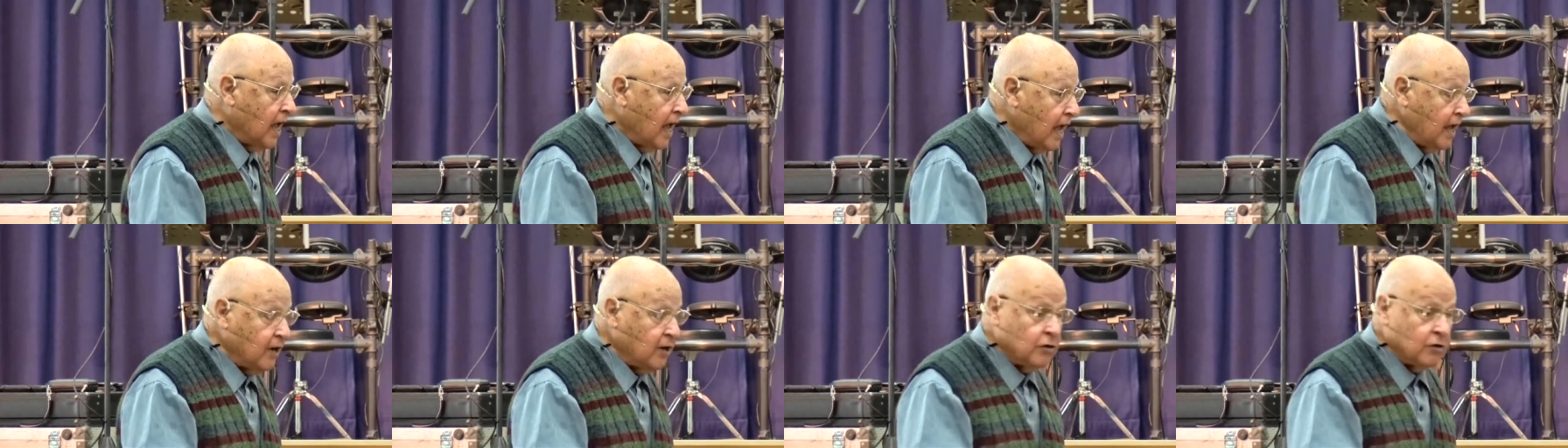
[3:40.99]

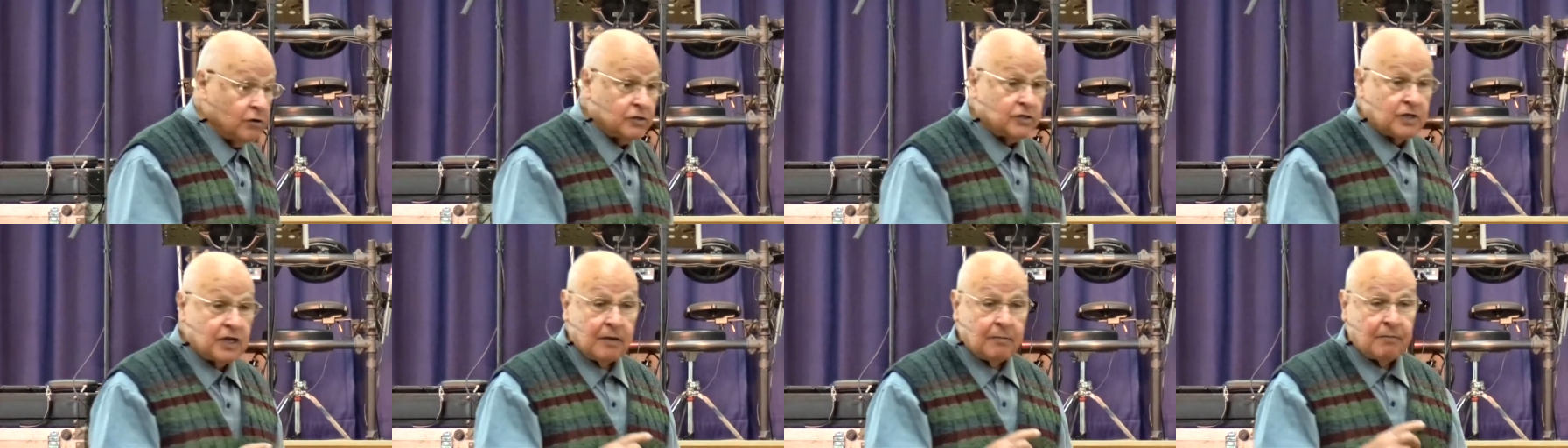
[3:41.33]
and
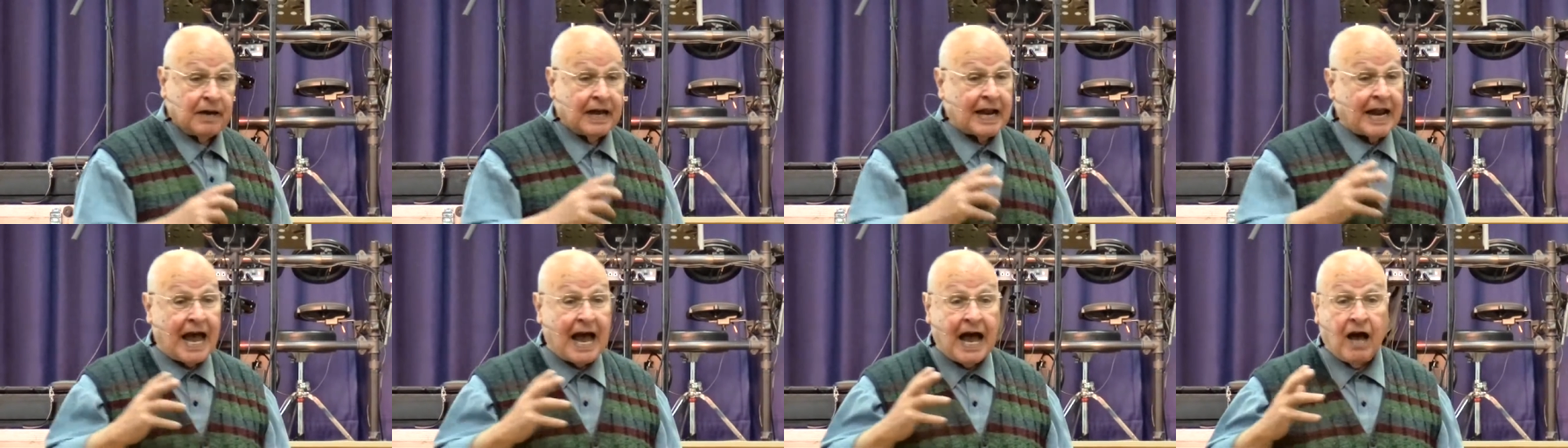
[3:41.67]
you say
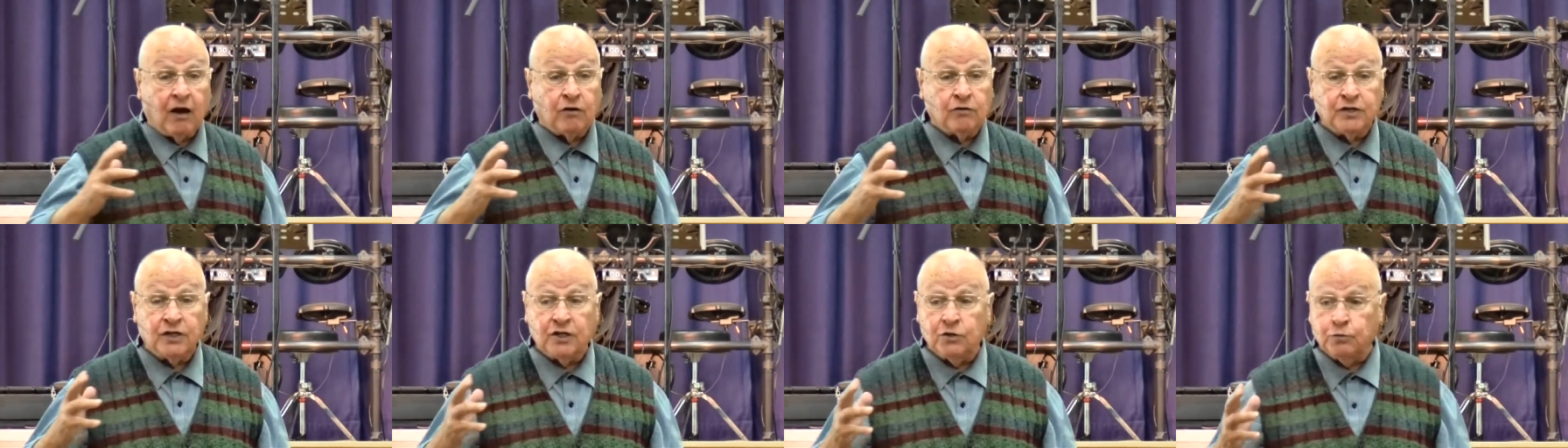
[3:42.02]
but
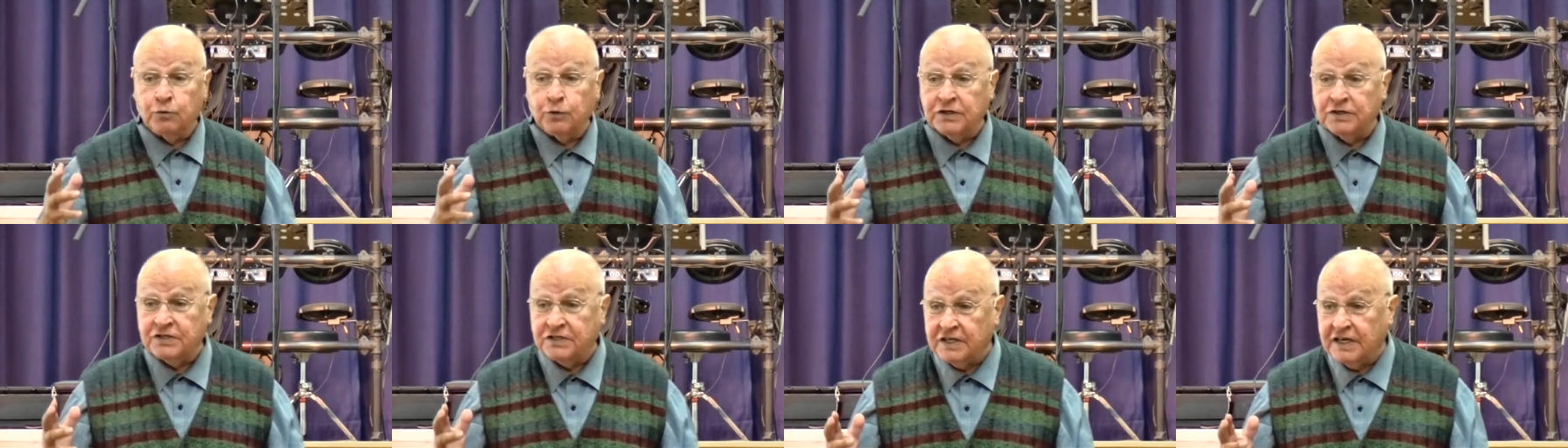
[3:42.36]
how did
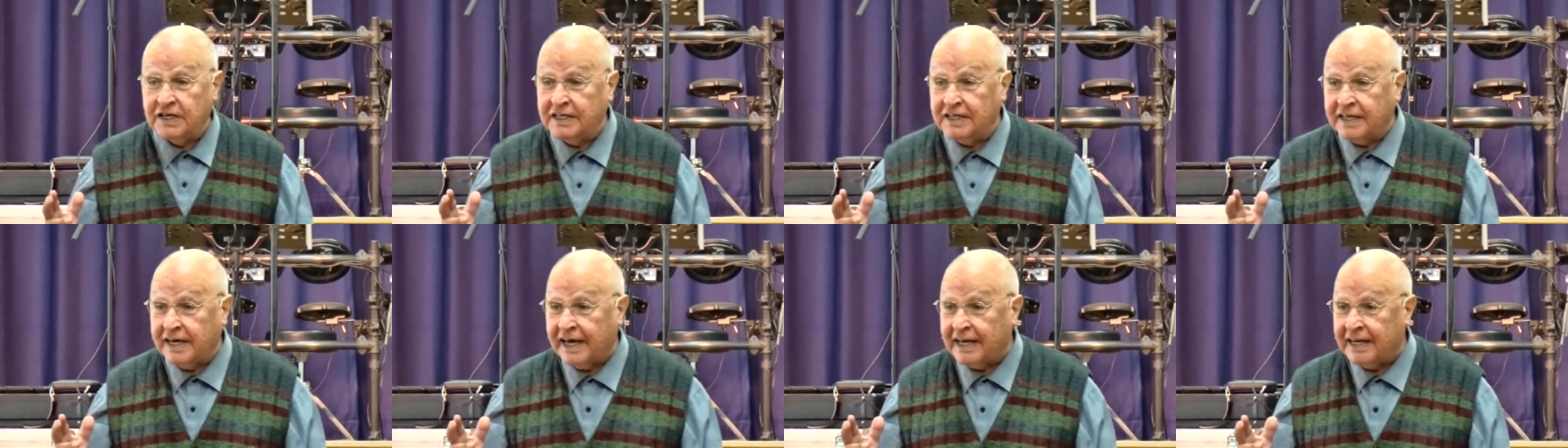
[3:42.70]
we
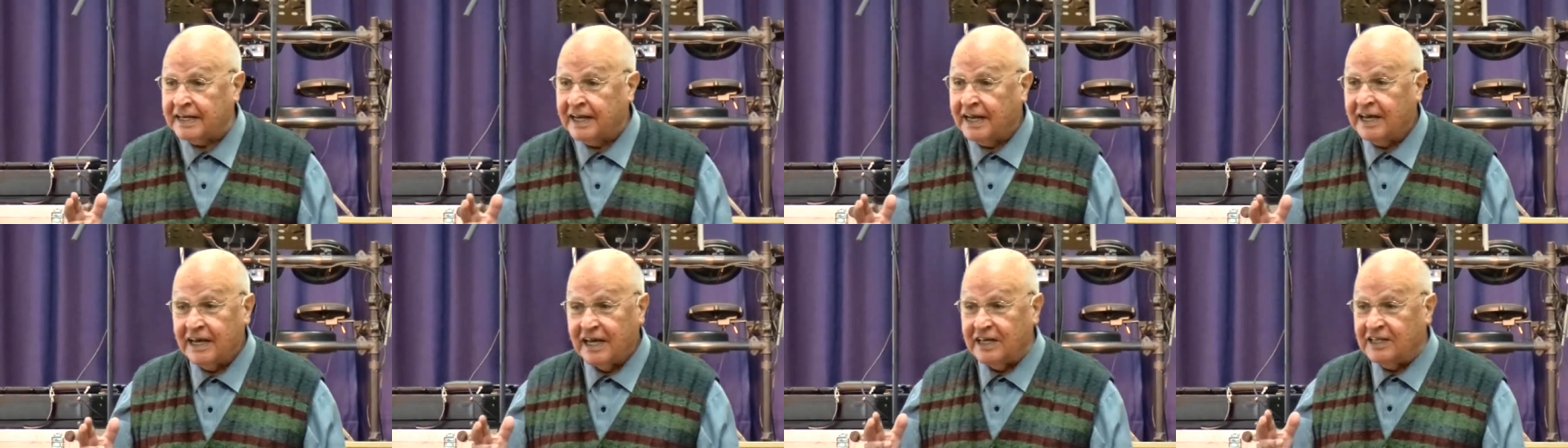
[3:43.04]
see
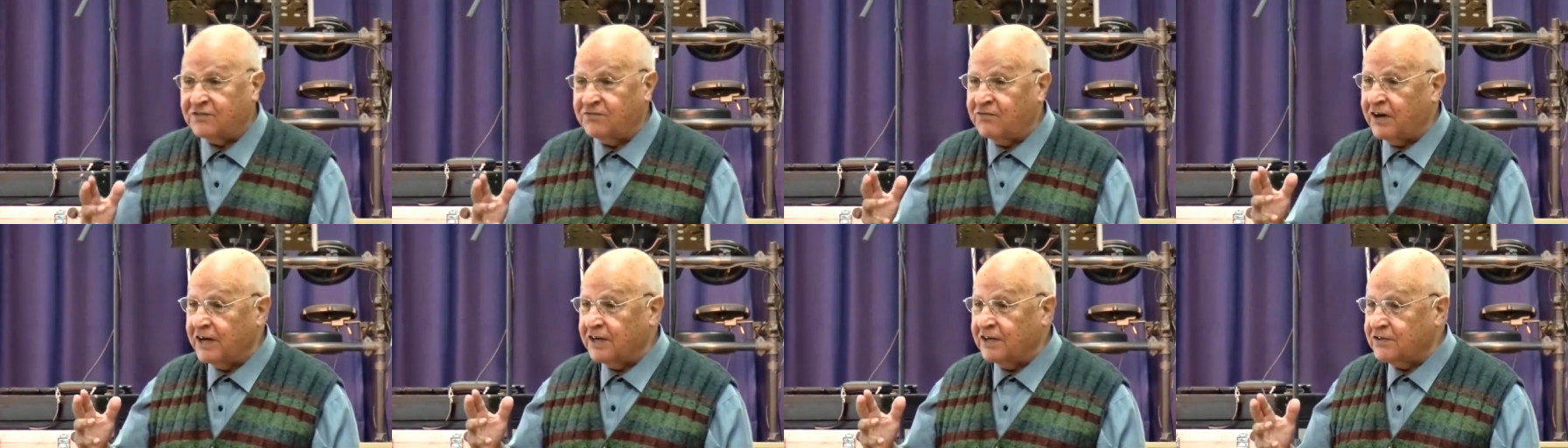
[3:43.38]
that
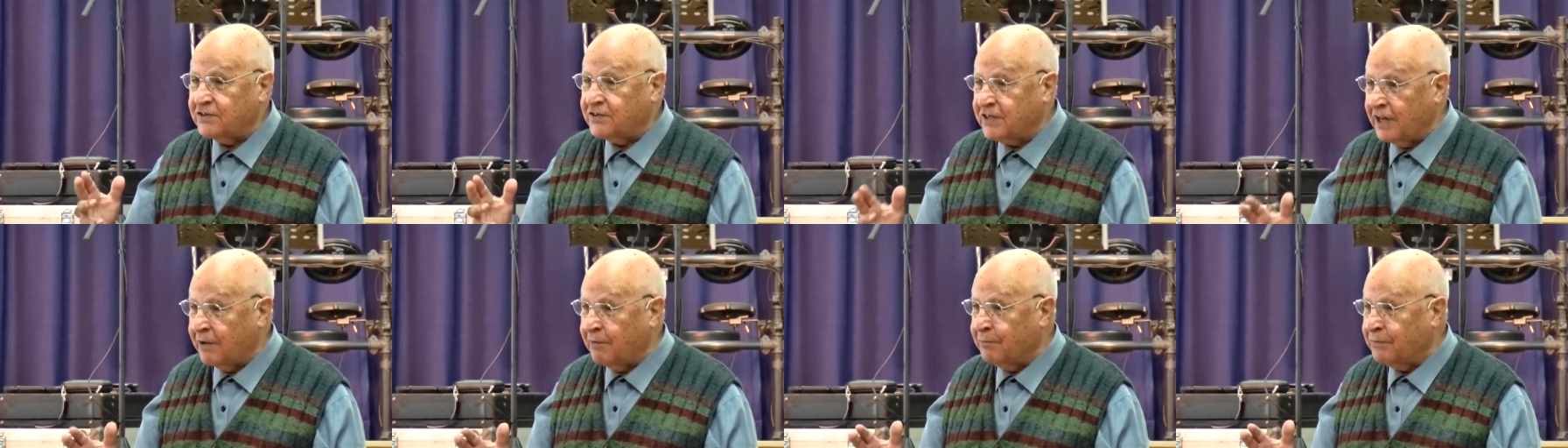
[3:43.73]
is very
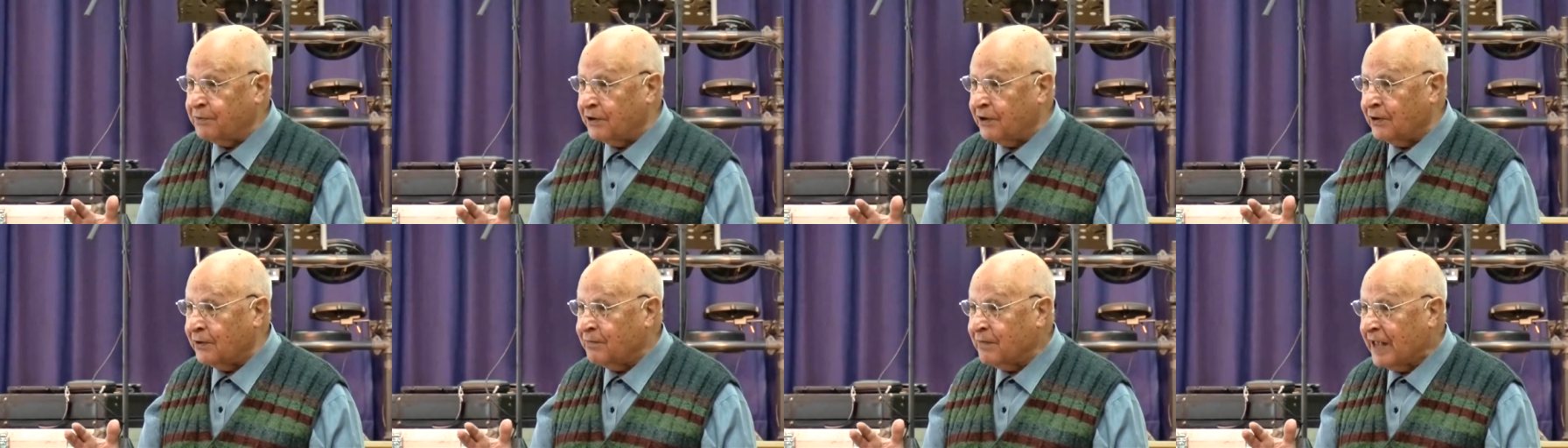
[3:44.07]

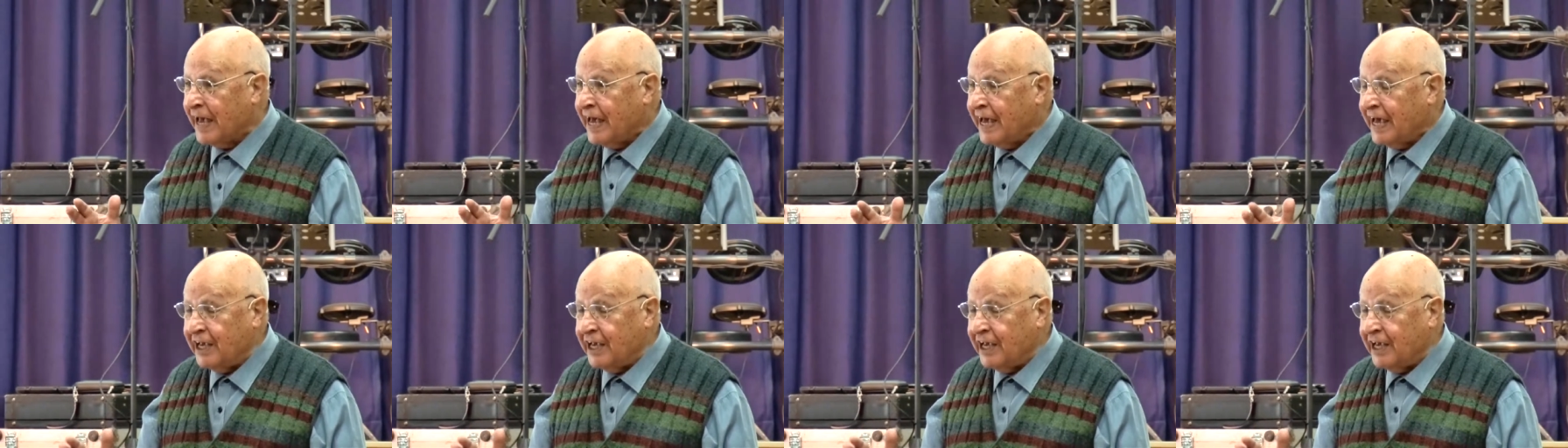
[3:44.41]
simple.